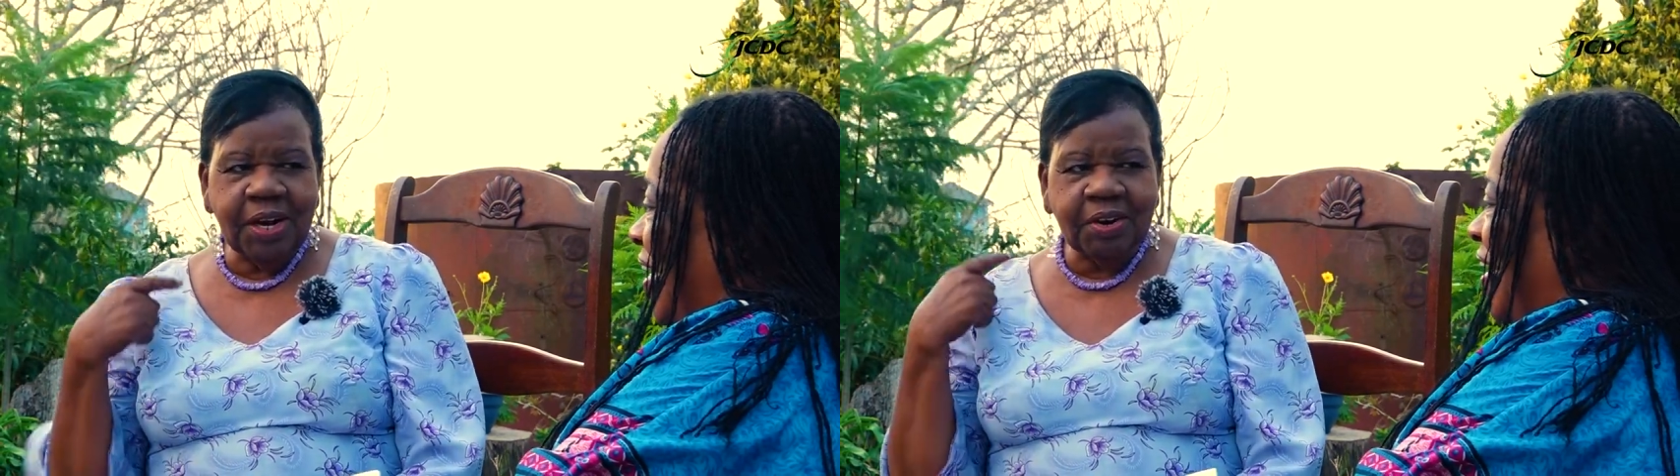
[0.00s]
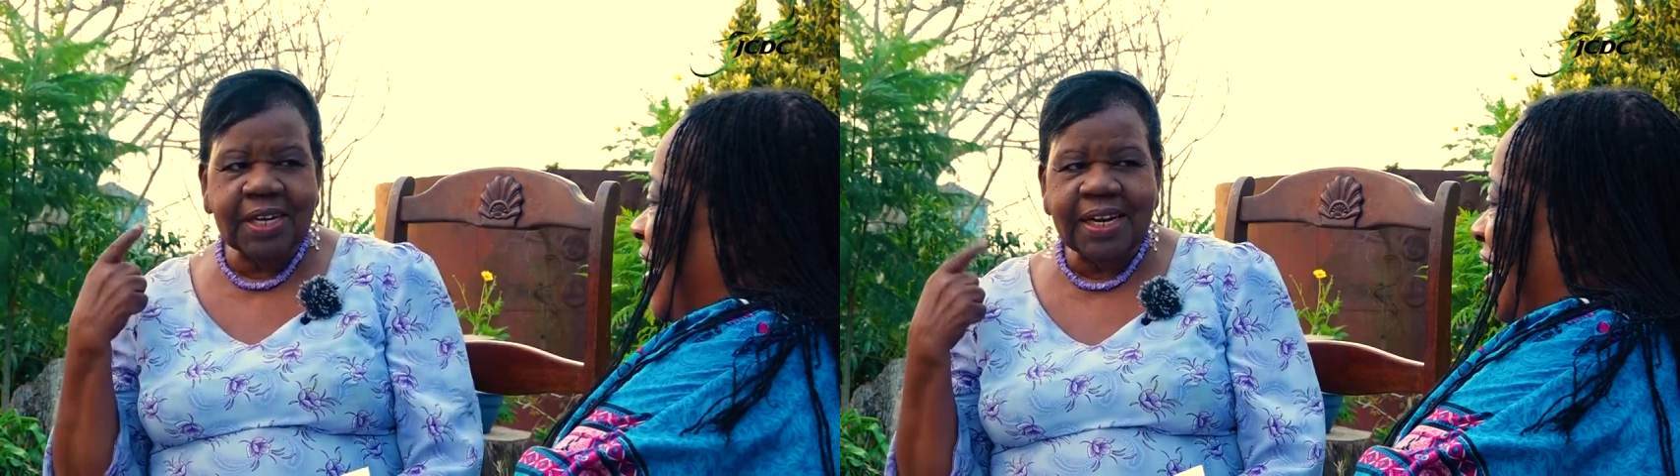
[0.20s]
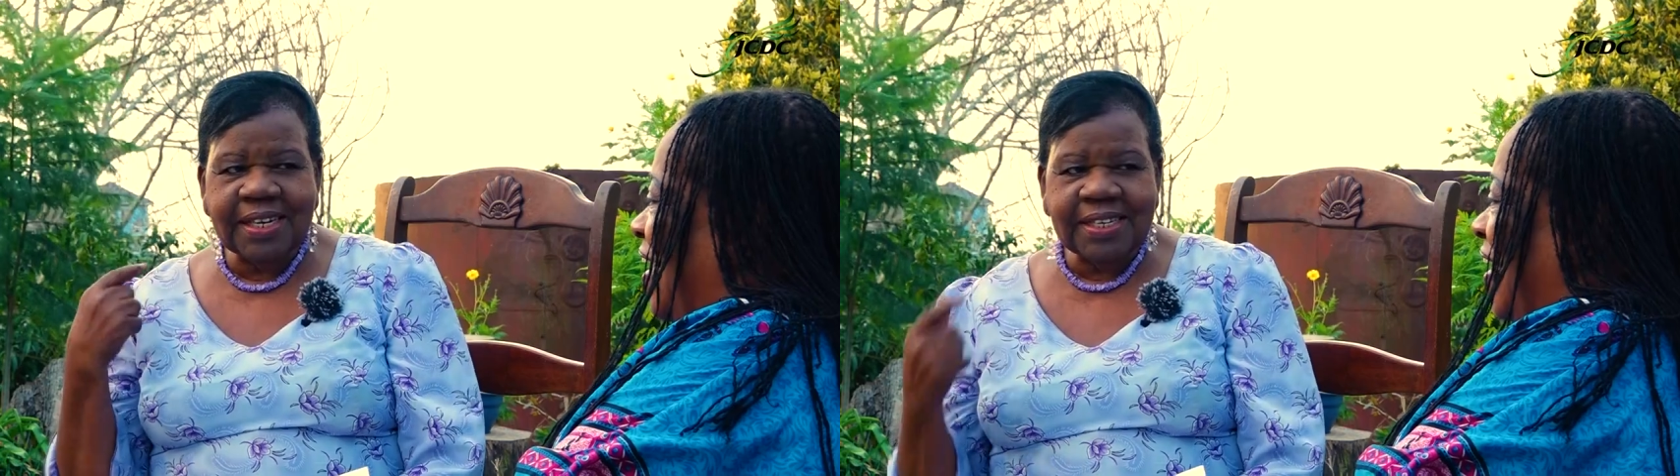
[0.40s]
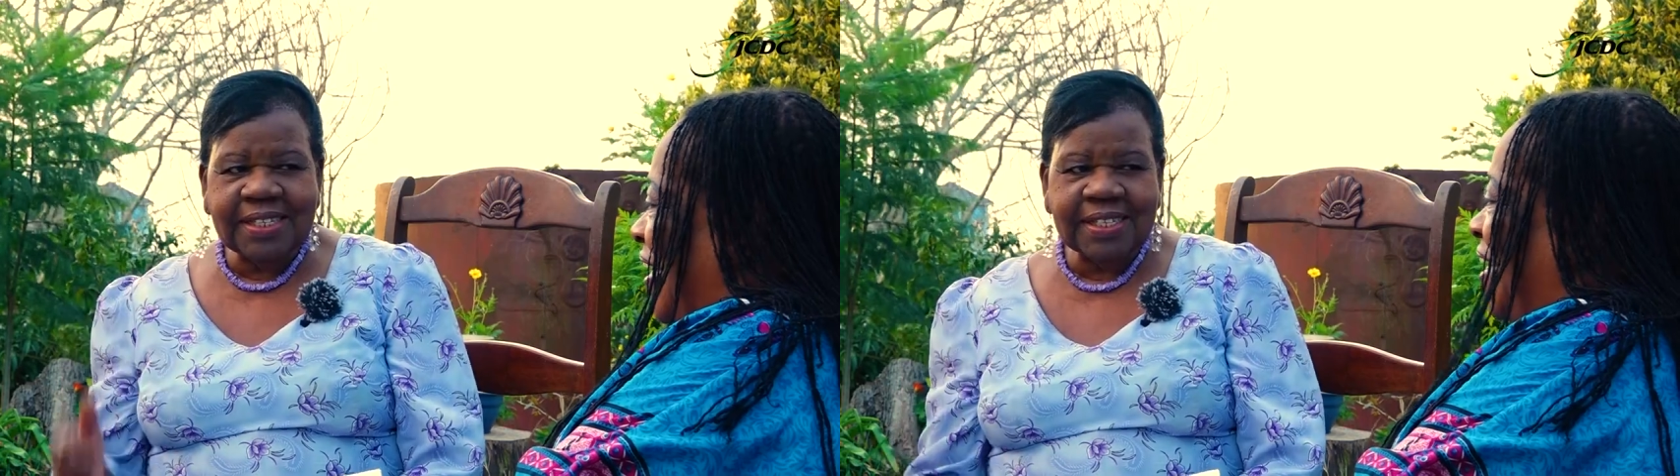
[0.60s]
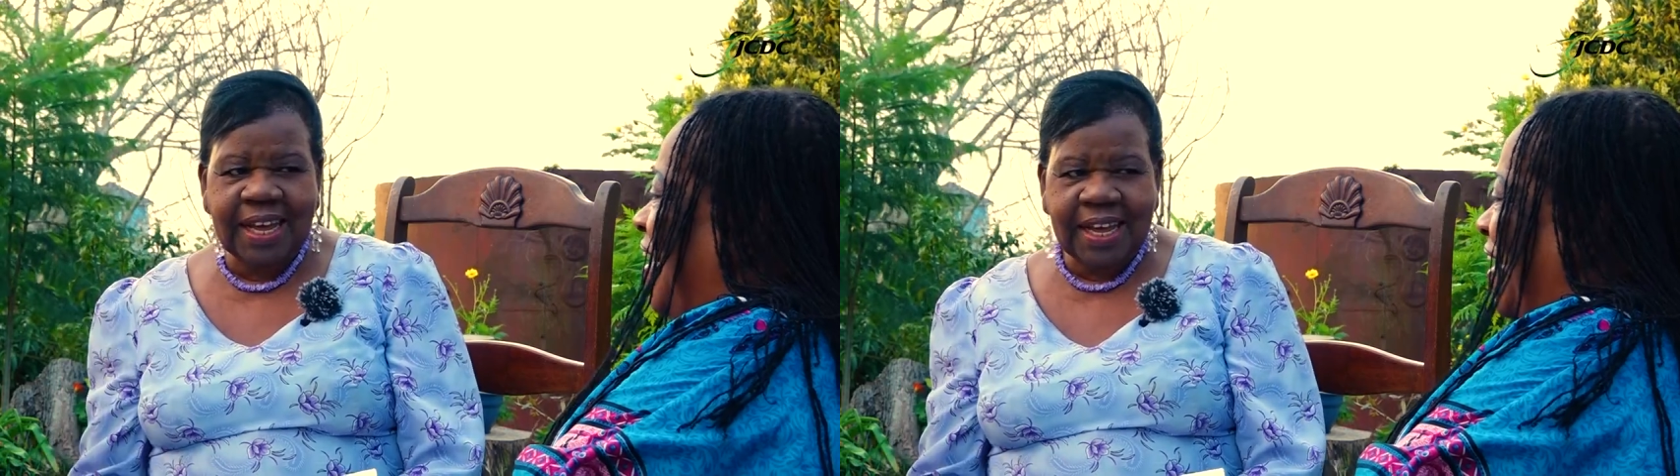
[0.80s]
crinkling
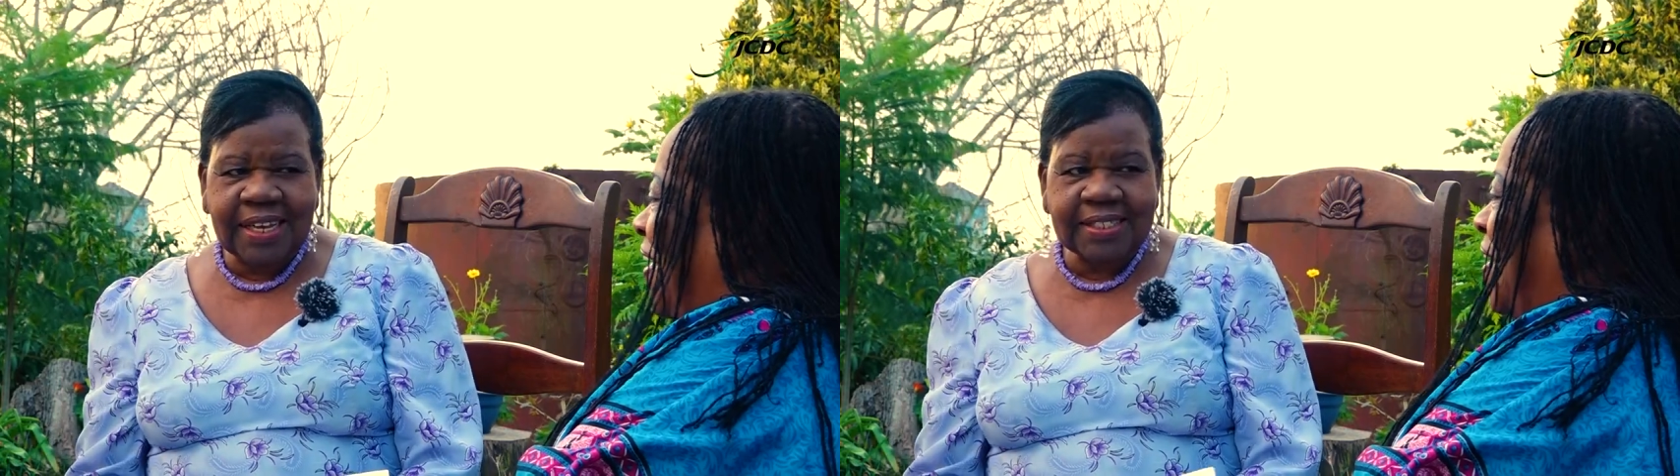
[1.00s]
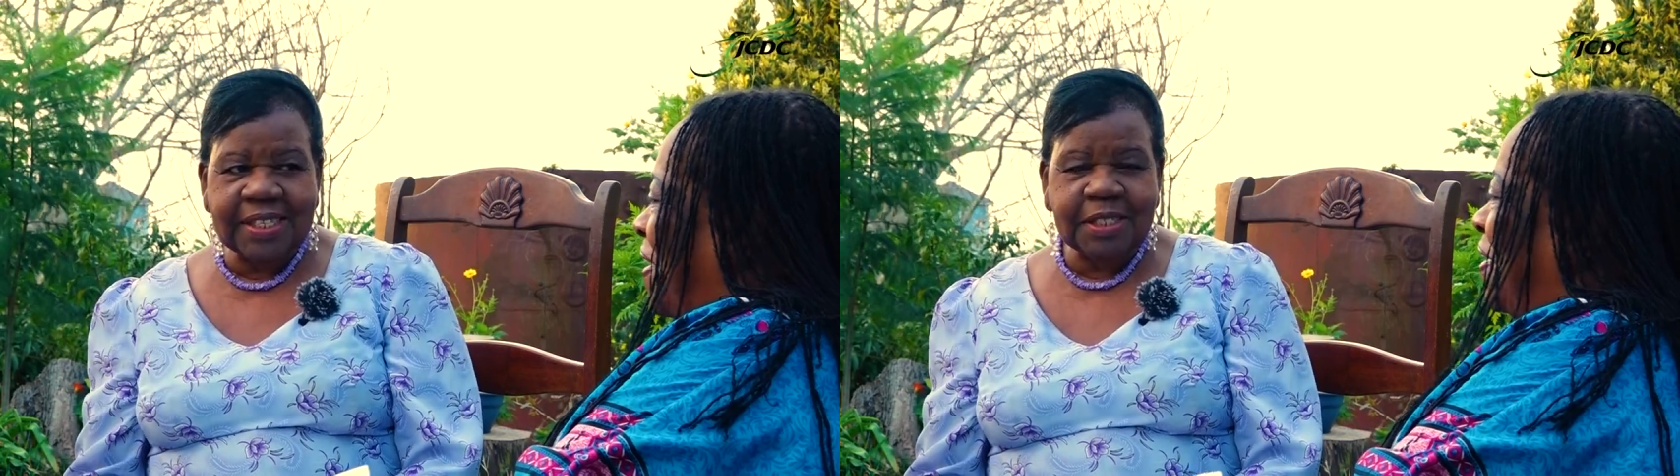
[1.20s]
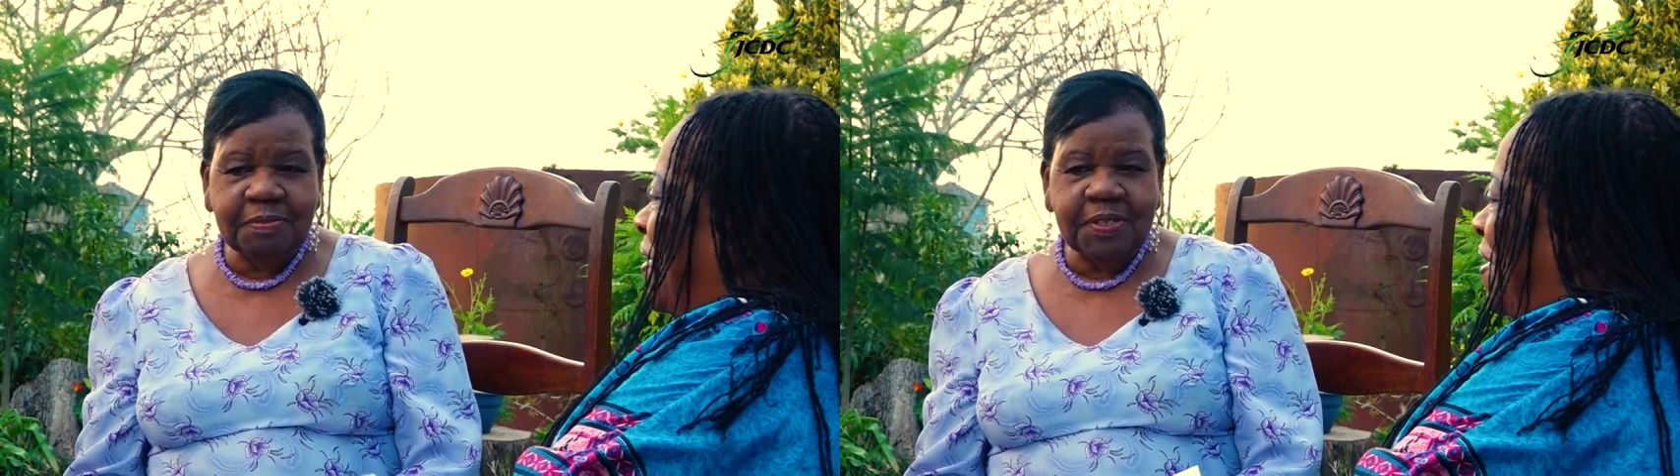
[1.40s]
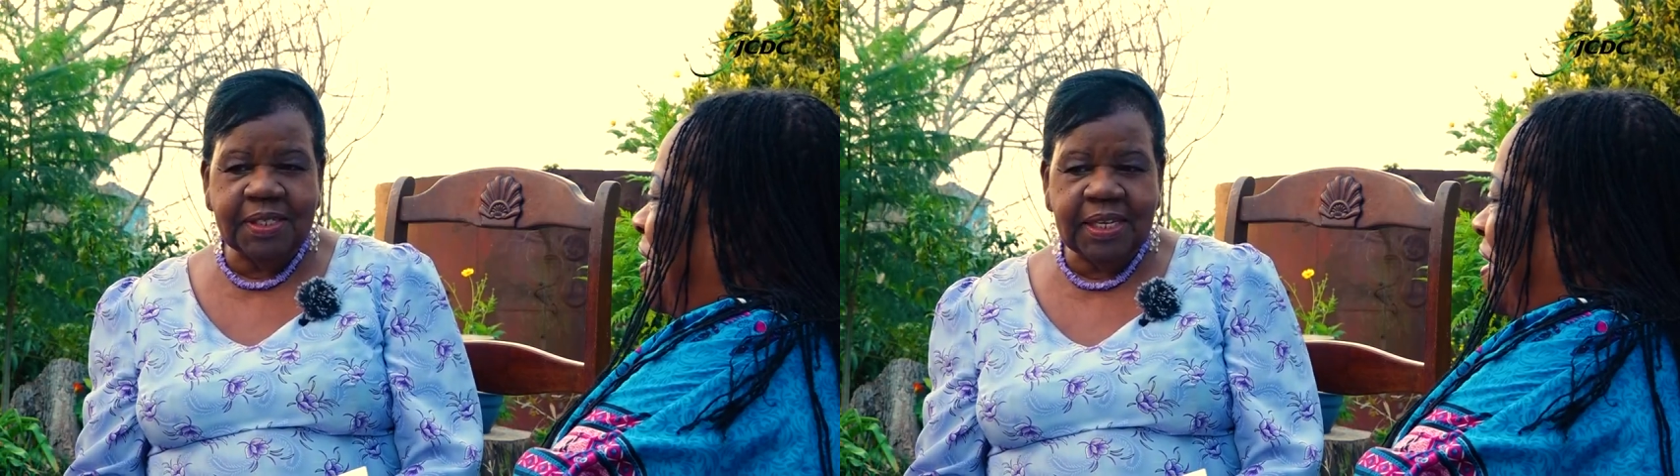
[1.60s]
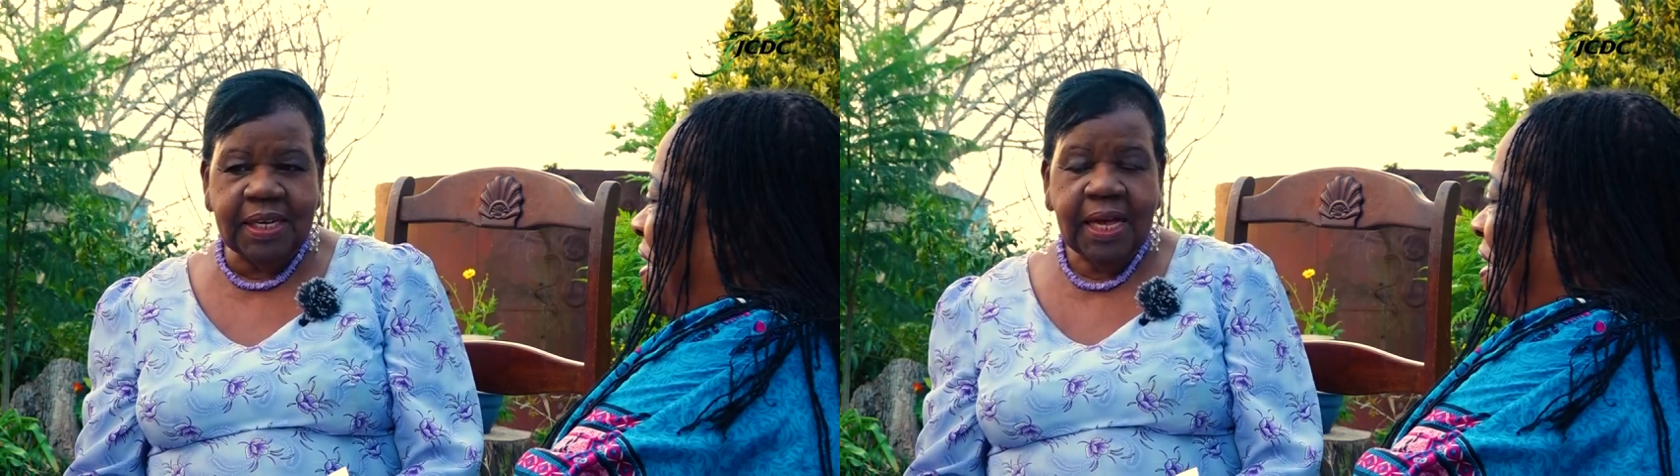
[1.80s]
his eyes, as if to
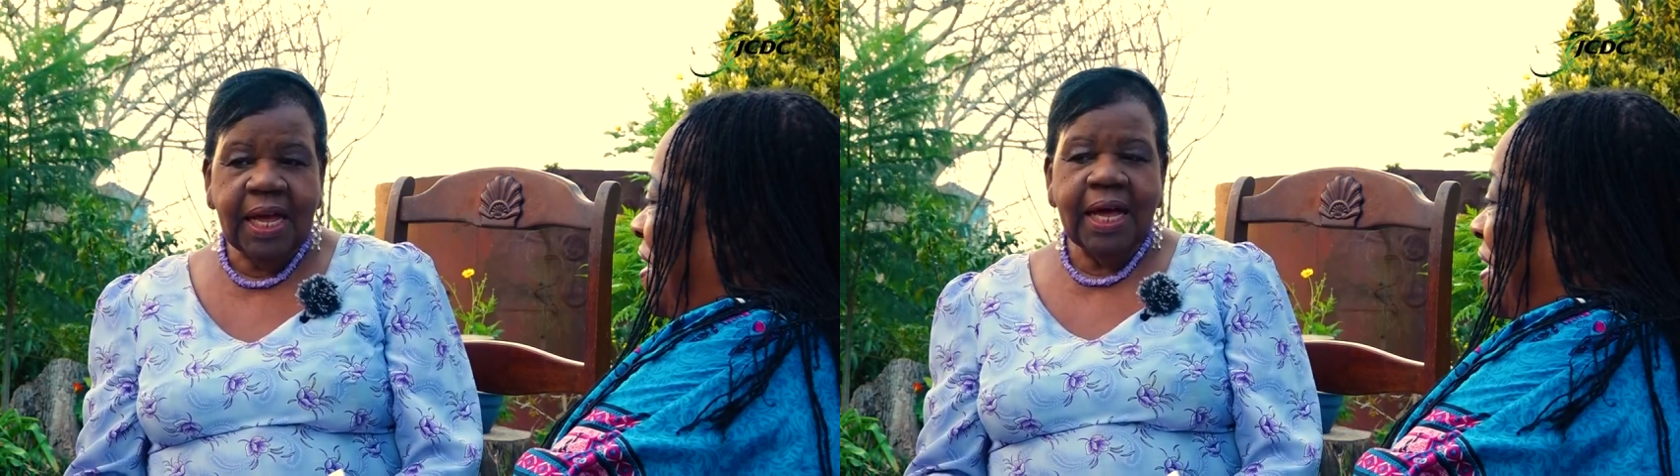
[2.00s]
say,